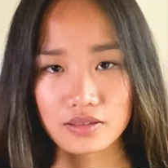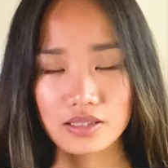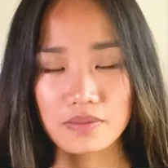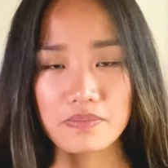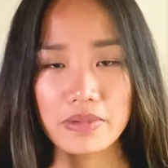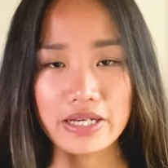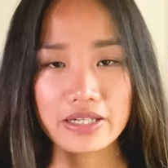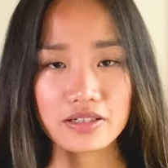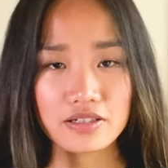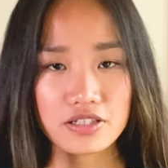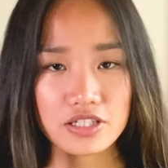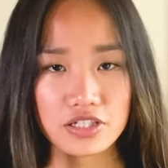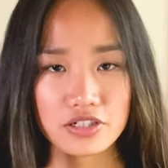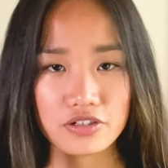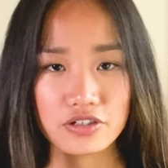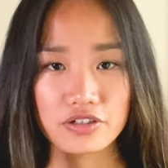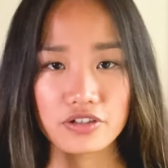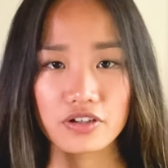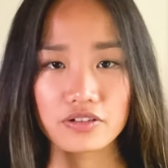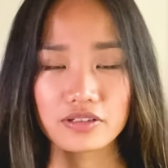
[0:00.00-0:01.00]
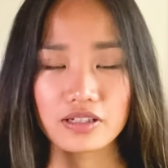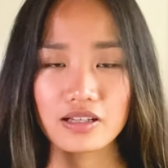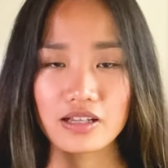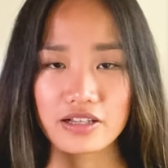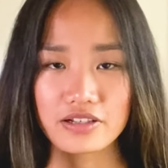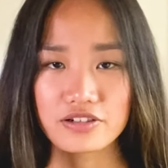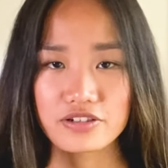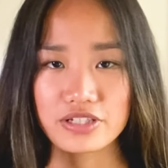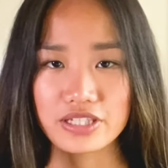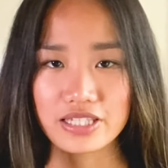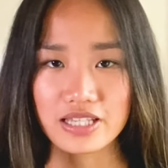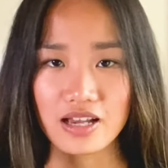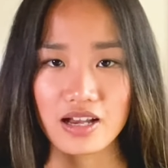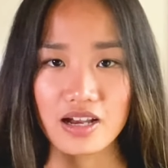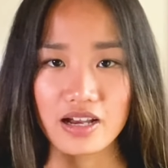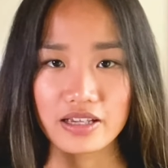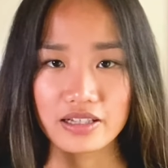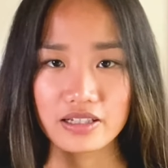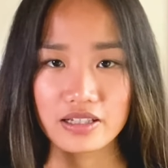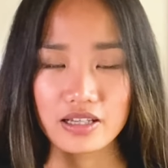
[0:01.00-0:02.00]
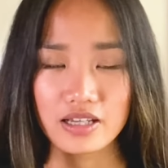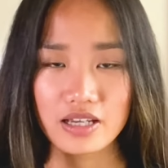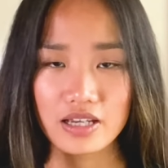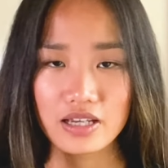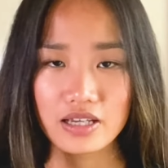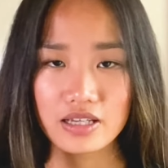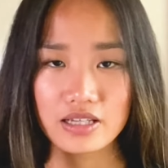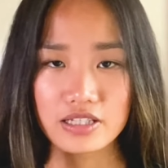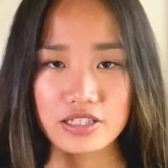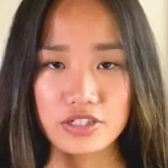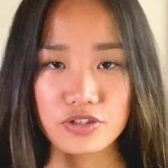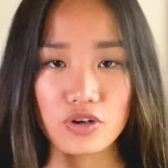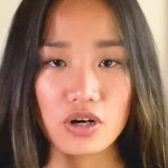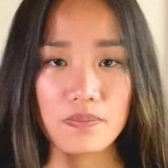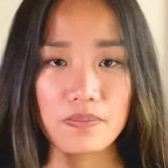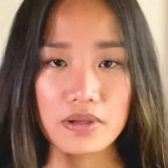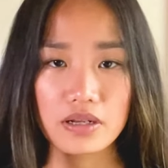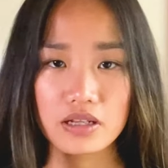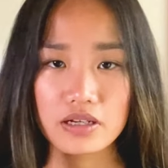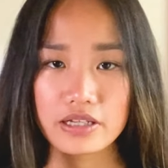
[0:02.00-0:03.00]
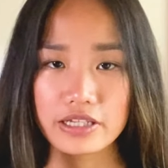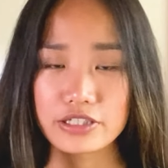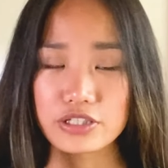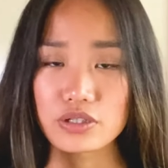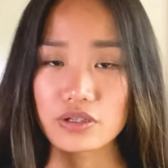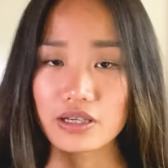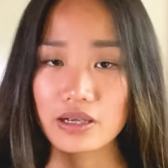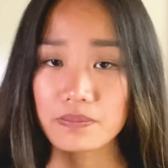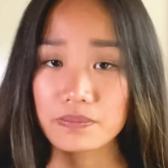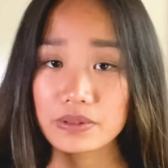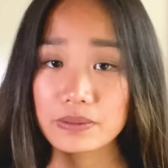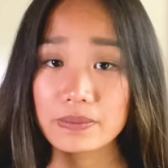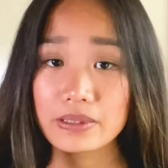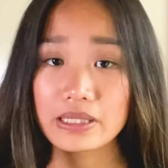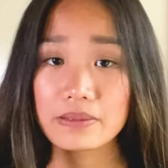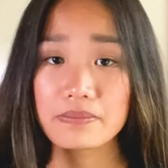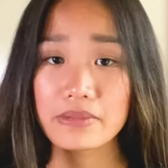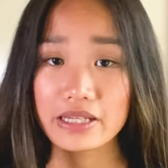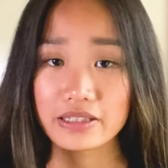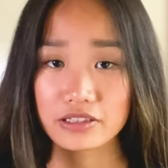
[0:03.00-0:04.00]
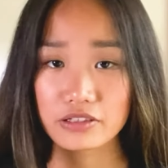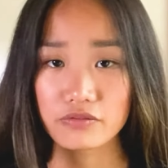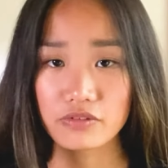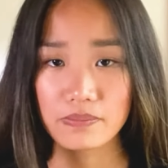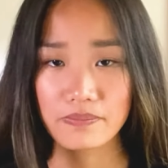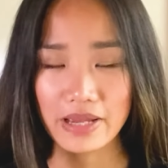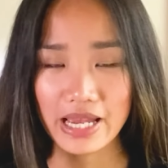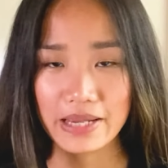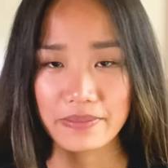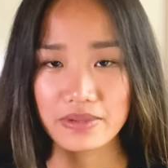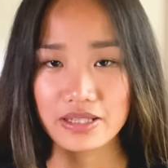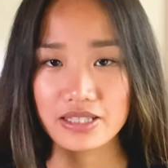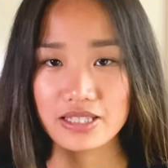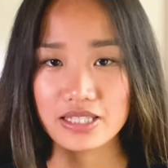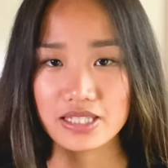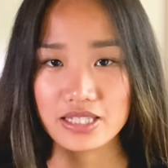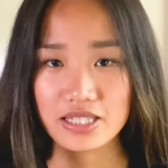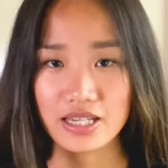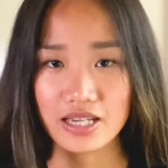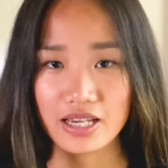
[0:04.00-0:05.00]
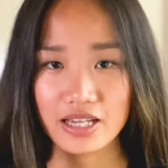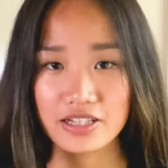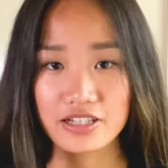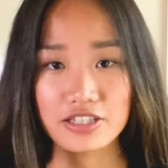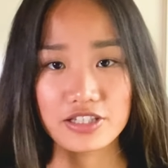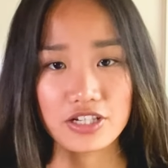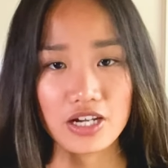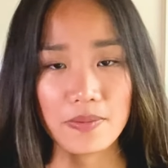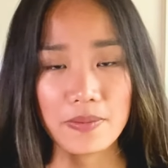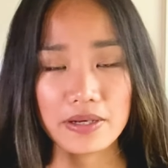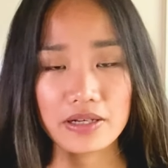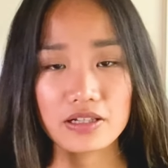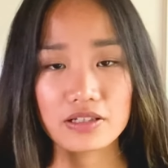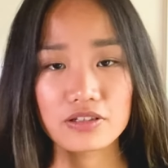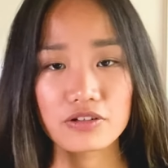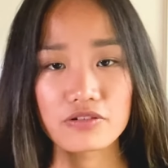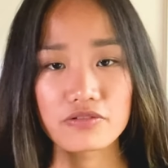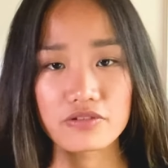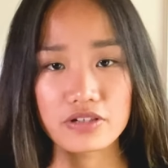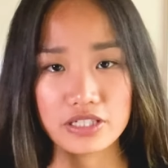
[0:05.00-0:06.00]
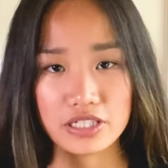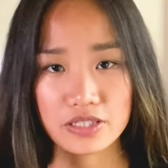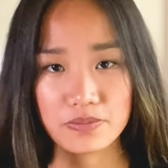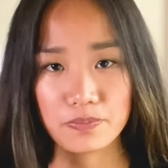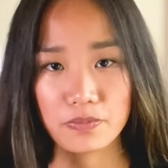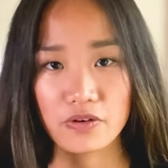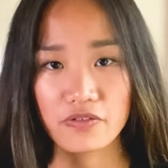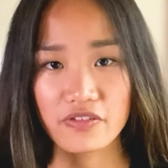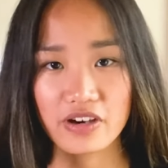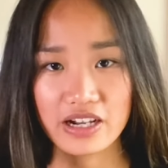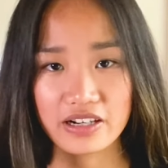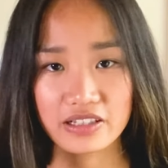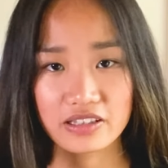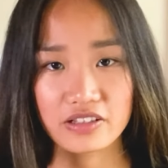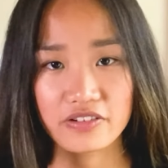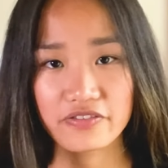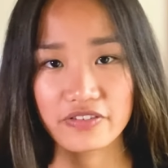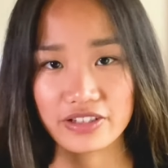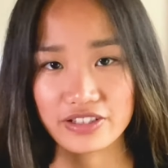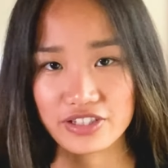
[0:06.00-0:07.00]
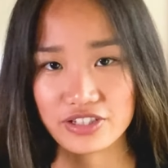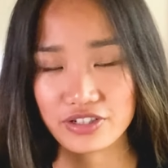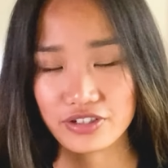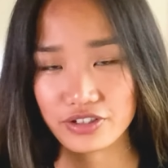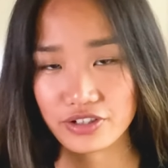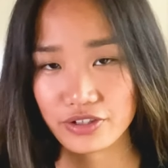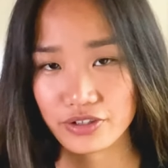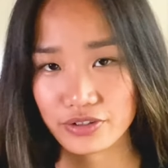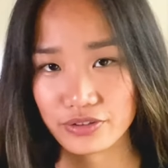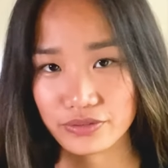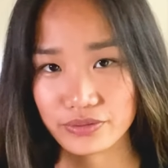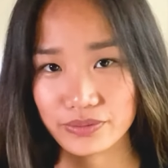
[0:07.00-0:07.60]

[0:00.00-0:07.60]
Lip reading: The main concern on the lender's side is your ability to comfortably make the repayments and determining the risk providing the funds to you.